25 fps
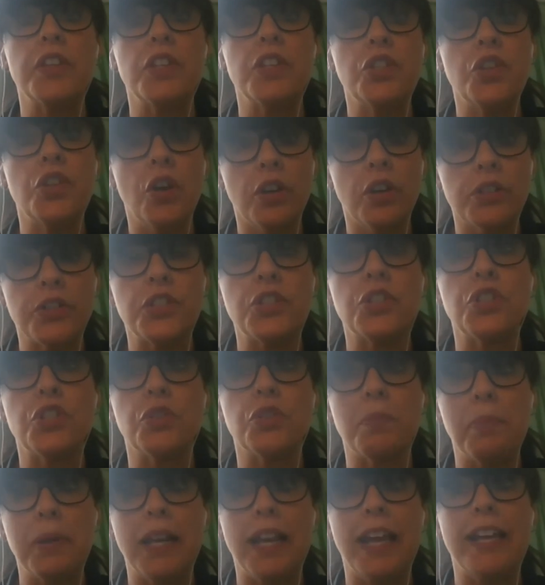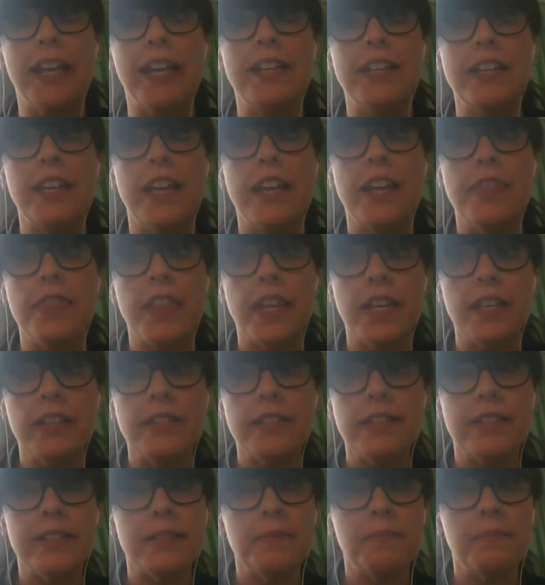that YOTs should play in
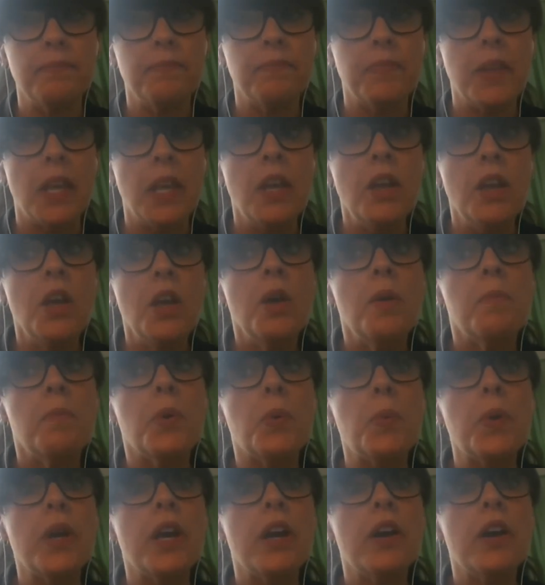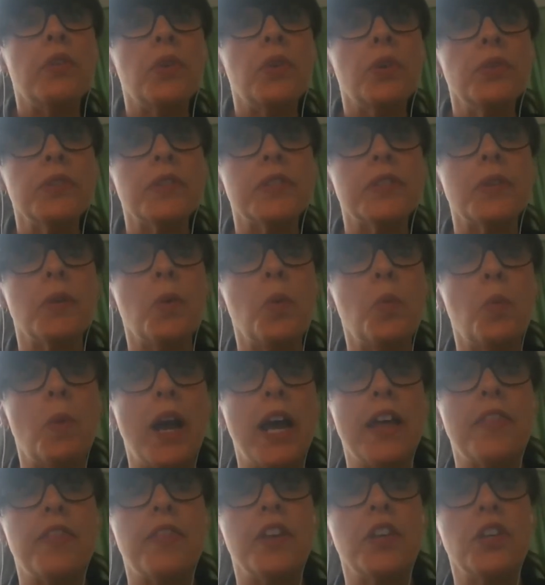this, but we are also
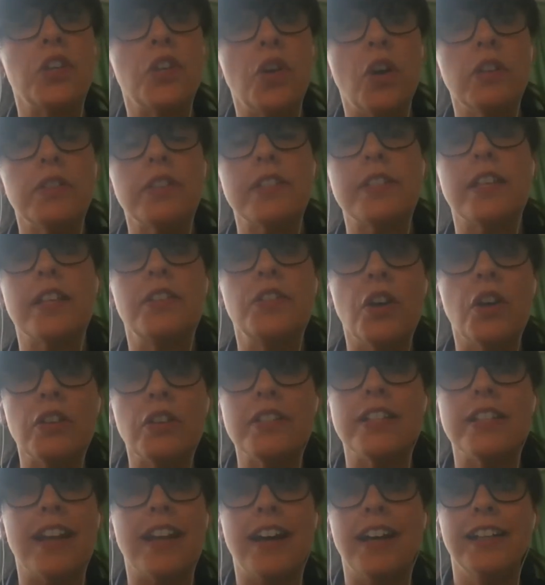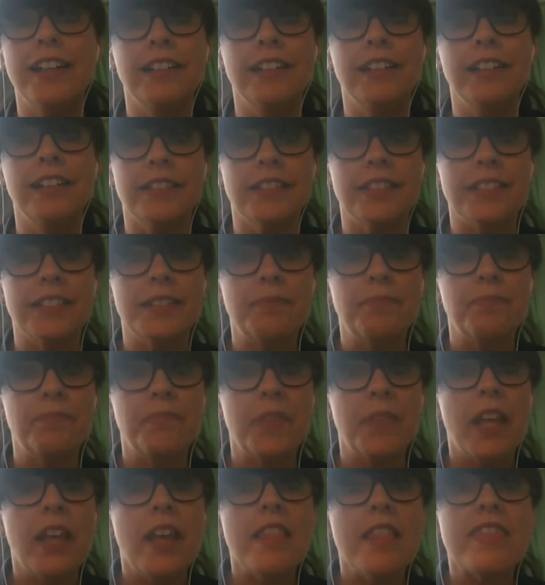aware that YOTs are not an island.
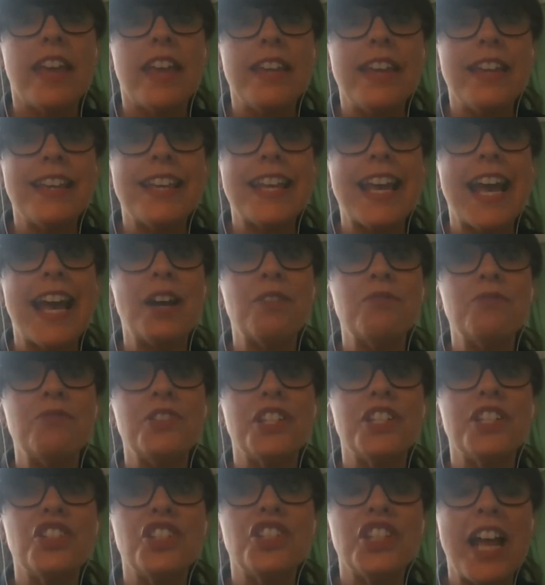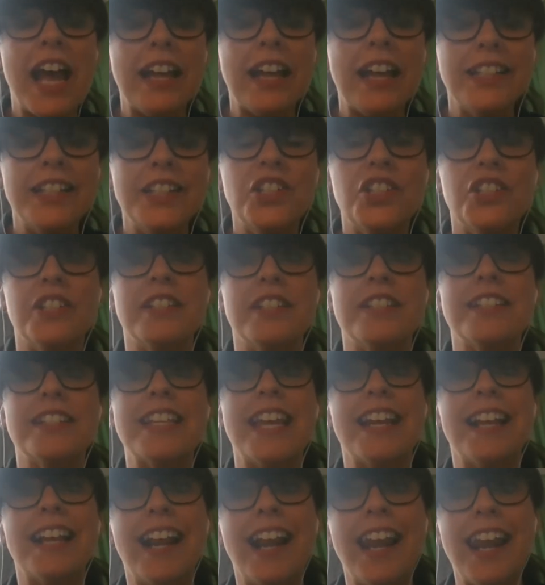They encounter challenges
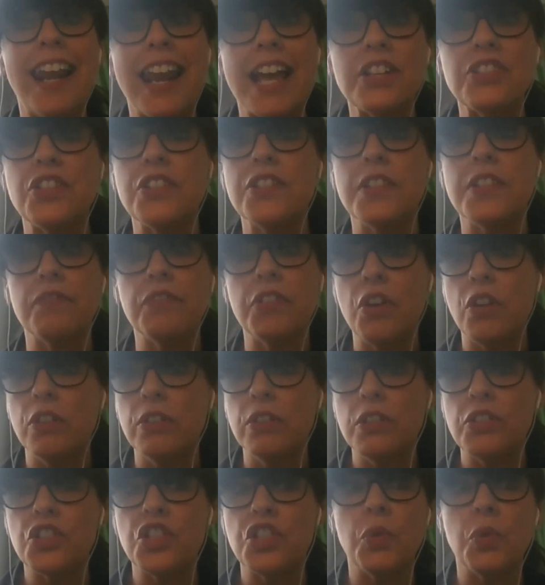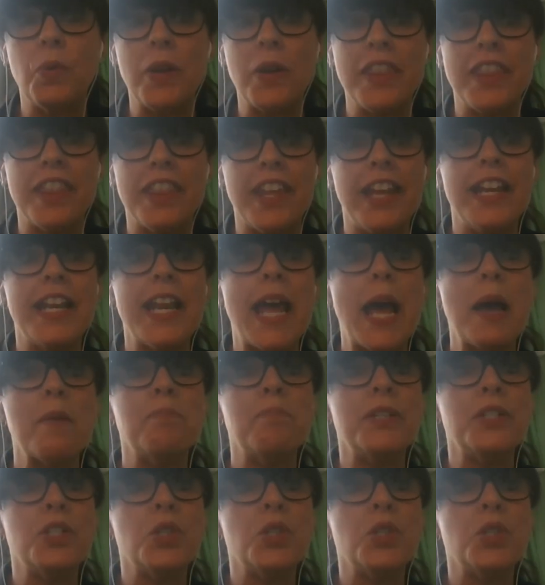and clashes of culture within and
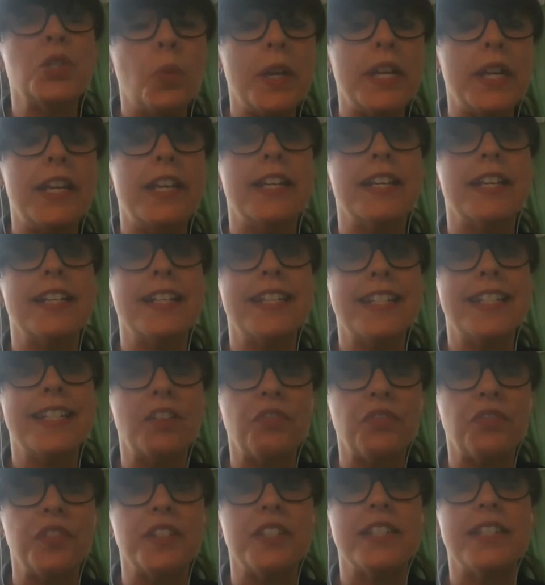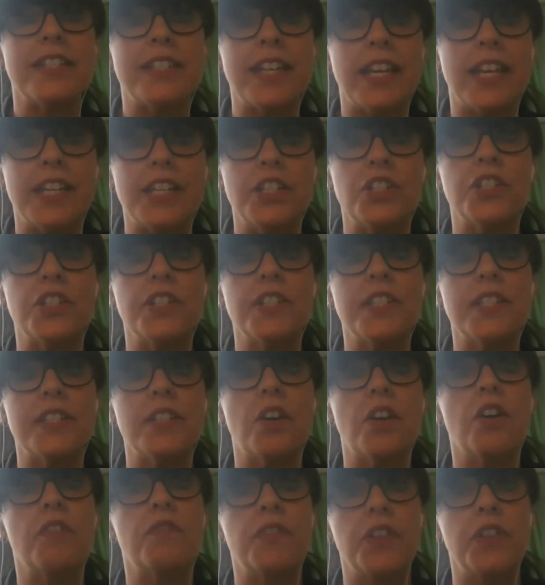between different stages
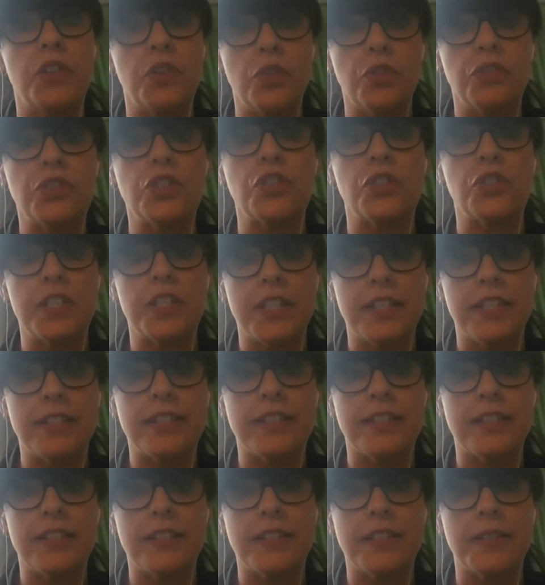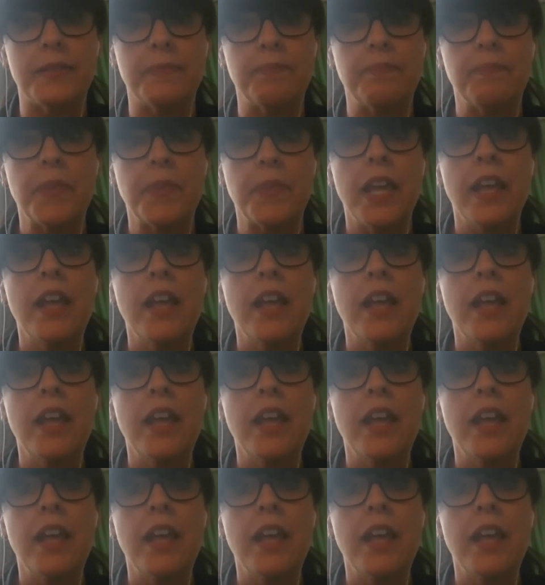of the youth justice system.